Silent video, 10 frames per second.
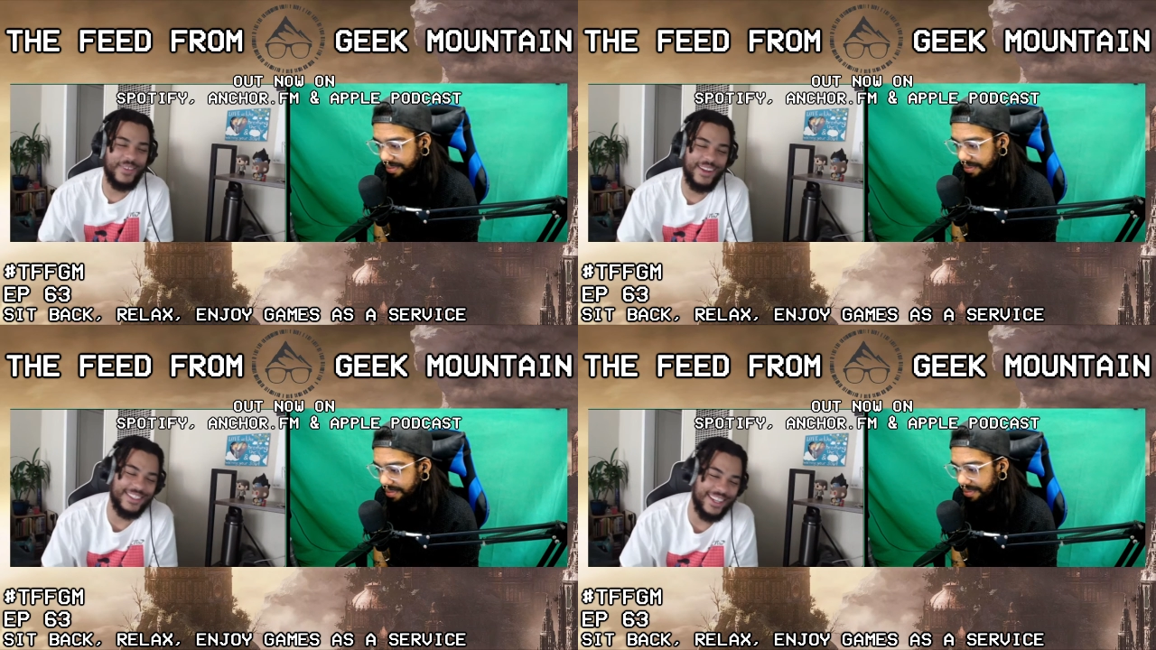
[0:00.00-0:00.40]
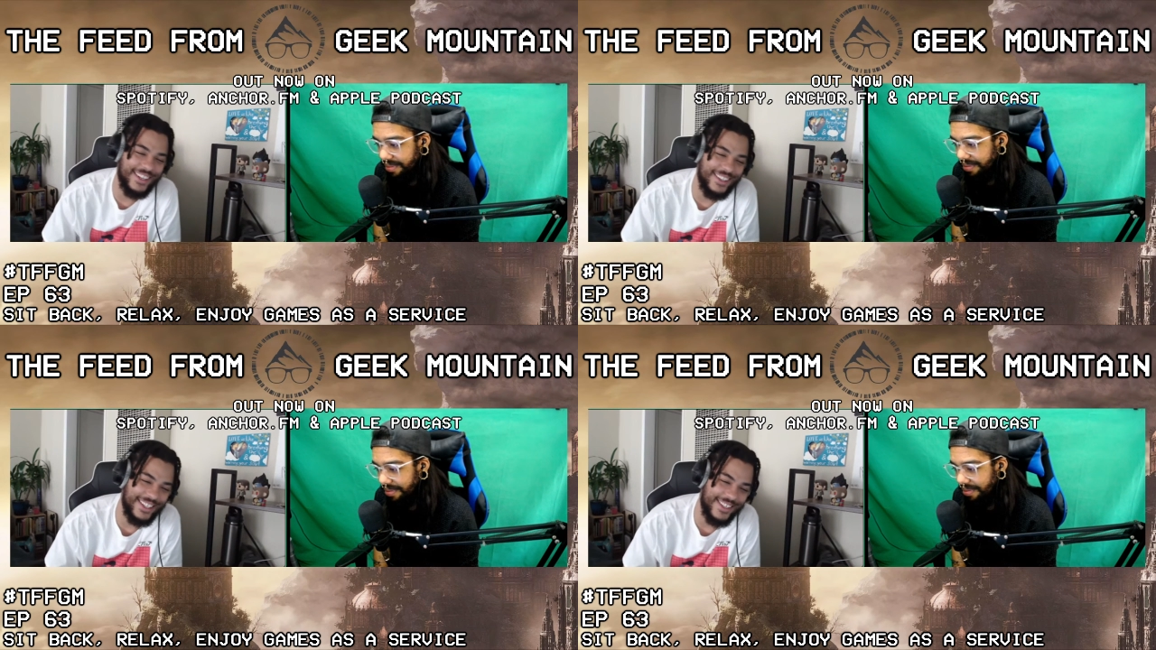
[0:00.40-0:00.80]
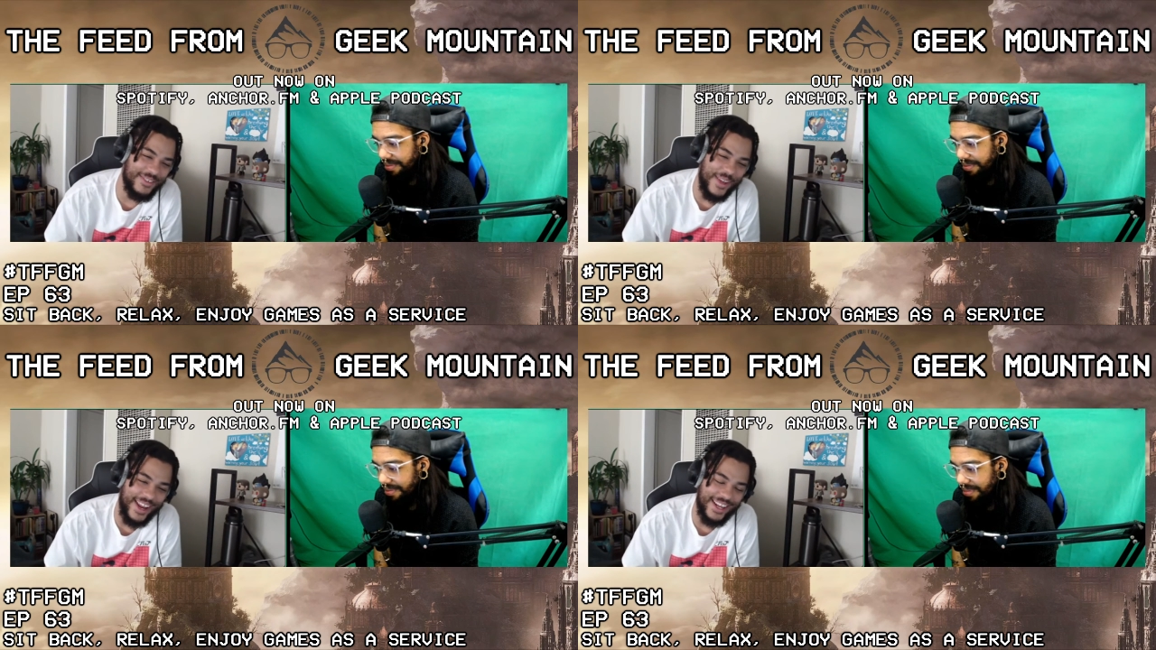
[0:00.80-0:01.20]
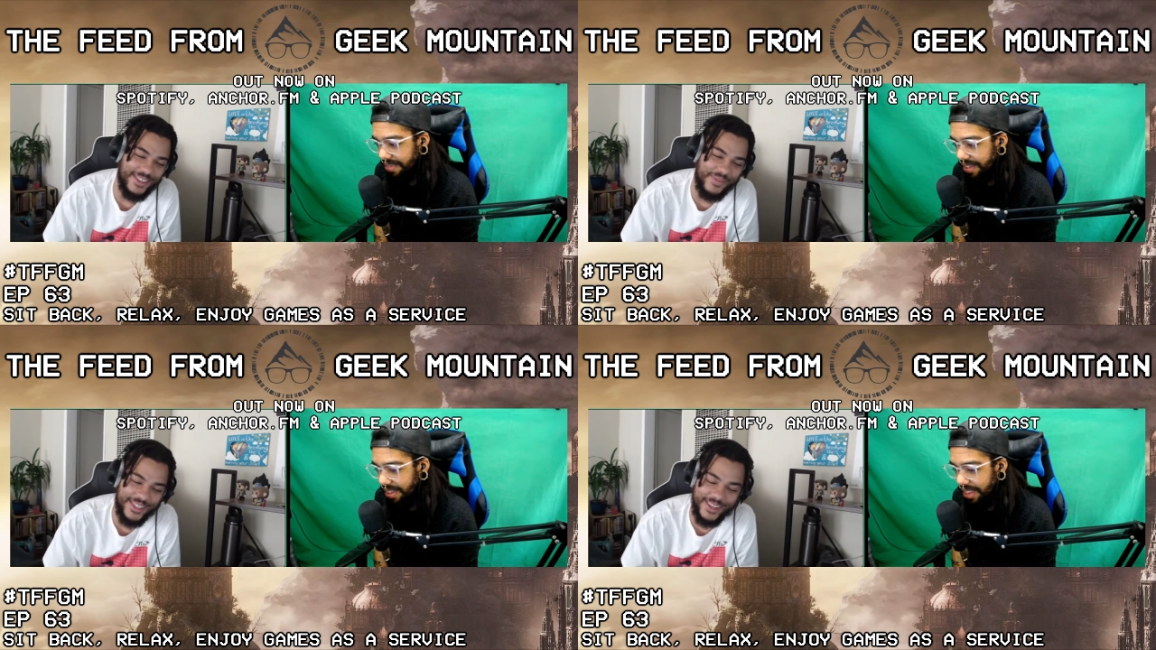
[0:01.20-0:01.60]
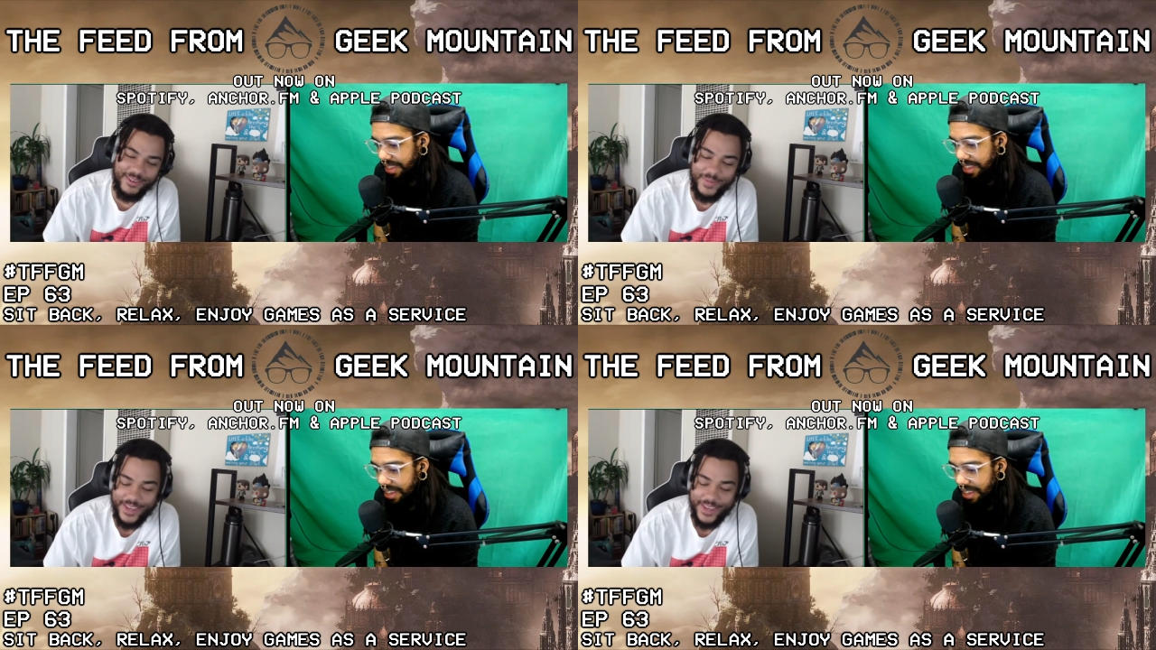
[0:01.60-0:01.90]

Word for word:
Speaker 1: I was like, that's so messed up.